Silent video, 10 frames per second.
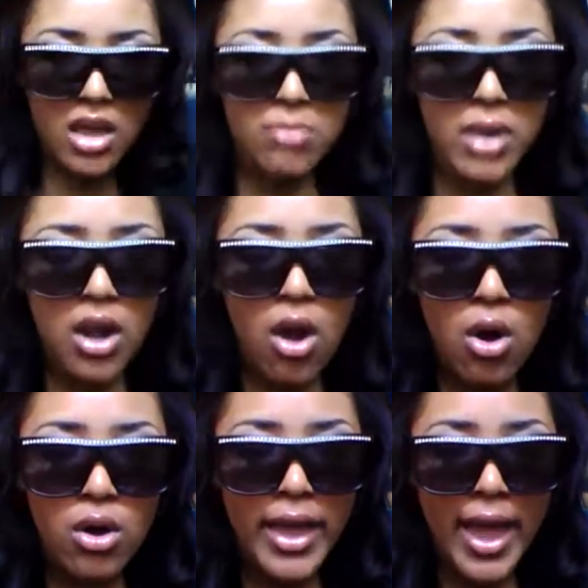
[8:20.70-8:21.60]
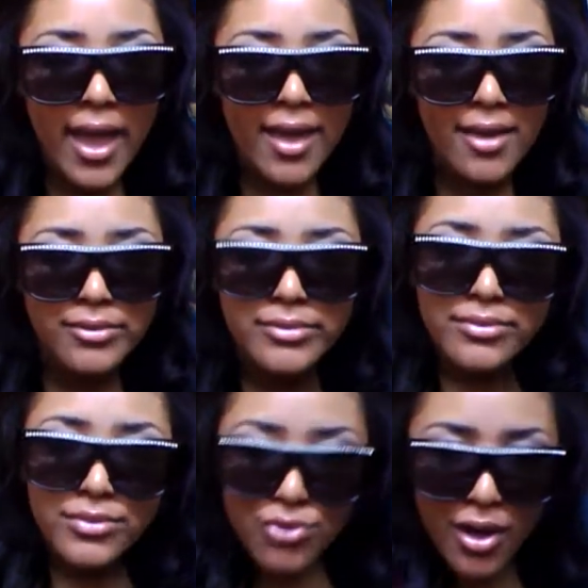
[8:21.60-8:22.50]
down below, okay?
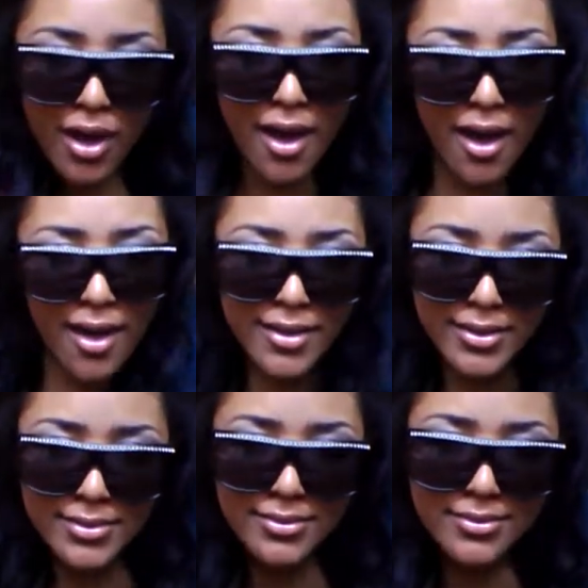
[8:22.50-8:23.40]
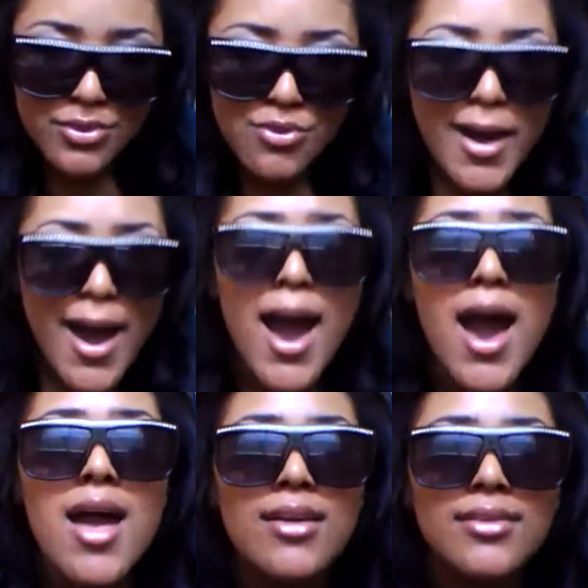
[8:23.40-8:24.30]
Okay. Okay.
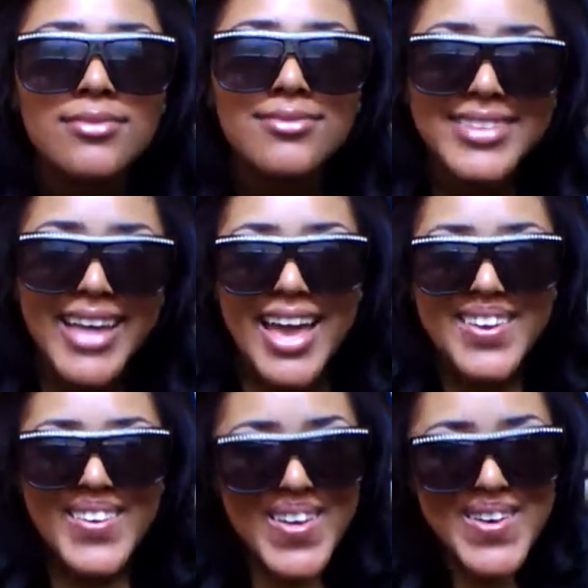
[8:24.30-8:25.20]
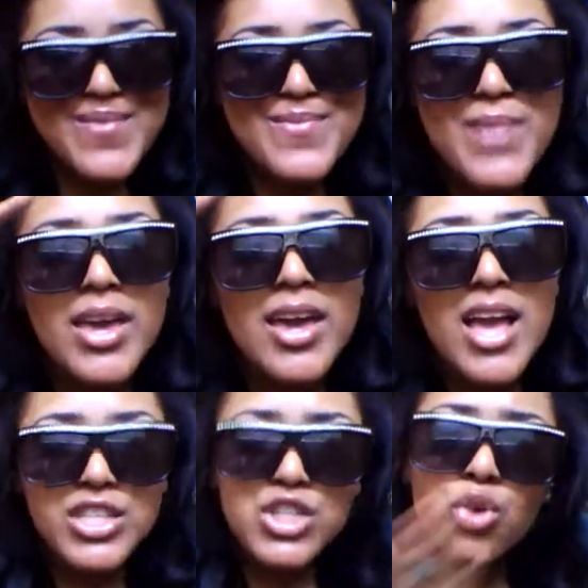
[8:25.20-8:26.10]
Okay. Bye
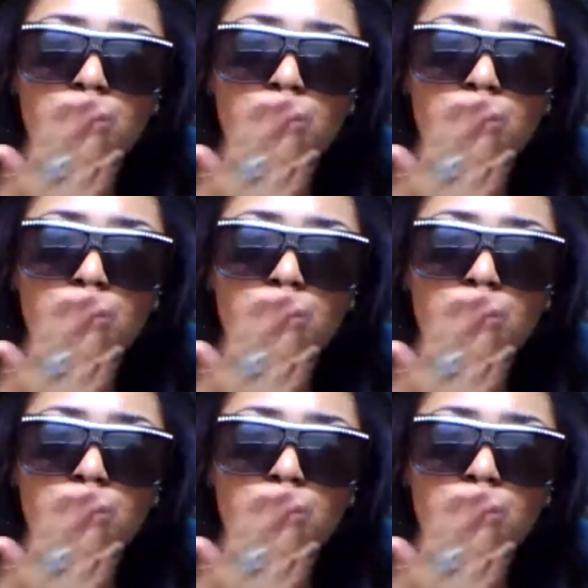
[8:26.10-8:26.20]
guys.